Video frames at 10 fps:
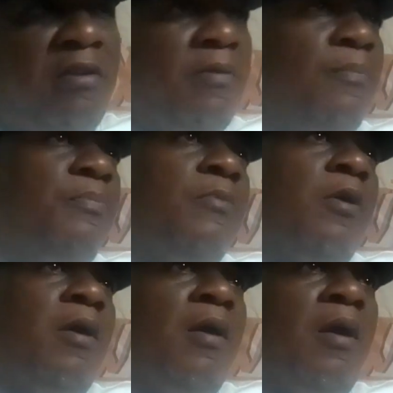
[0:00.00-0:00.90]
her,
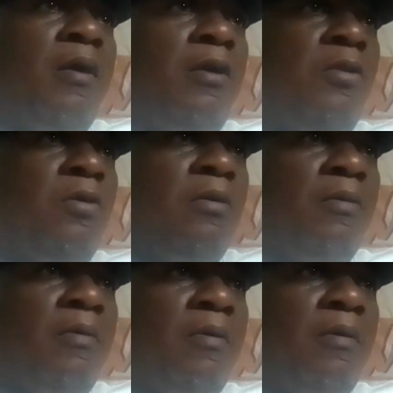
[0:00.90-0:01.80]
you know,
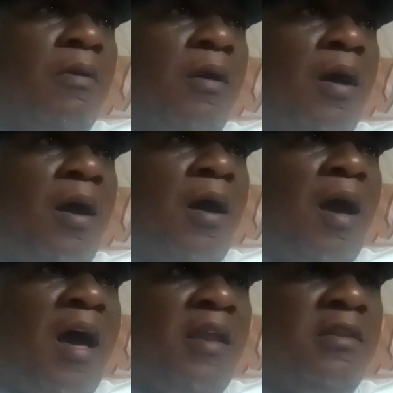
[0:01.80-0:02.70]

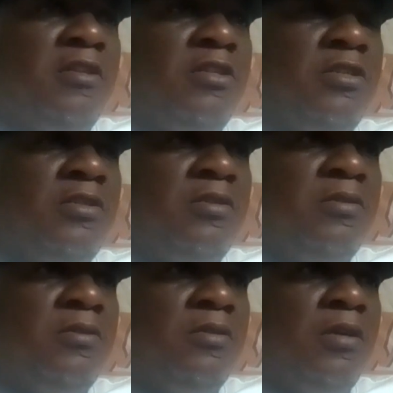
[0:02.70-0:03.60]
and
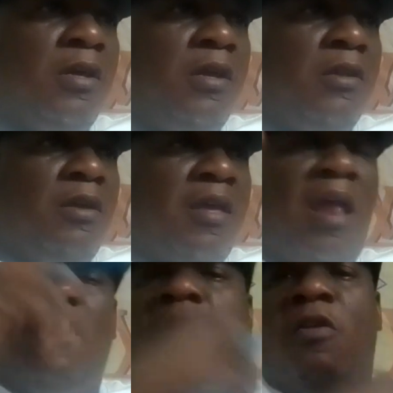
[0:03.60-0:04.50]
you
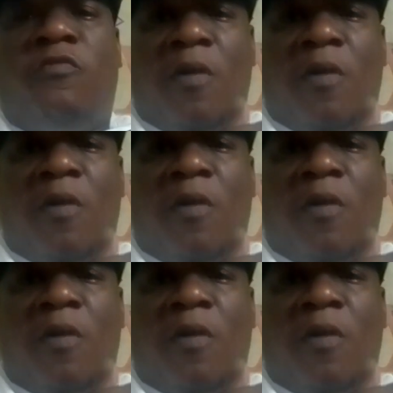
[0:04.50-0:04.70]
can learn